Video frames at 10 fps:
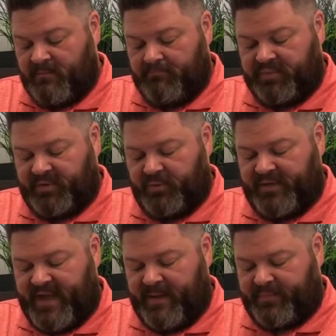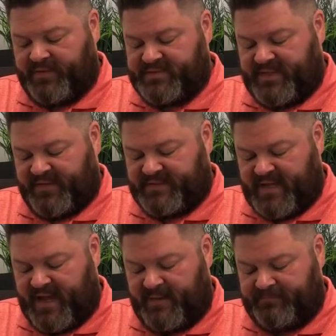blue adapters on the
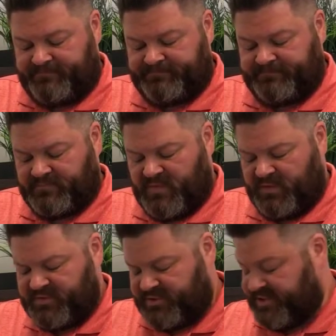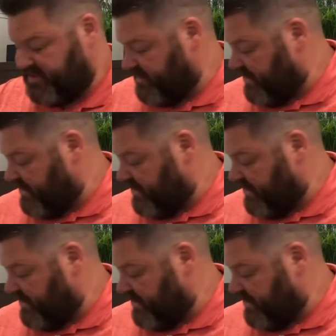top. Those are just to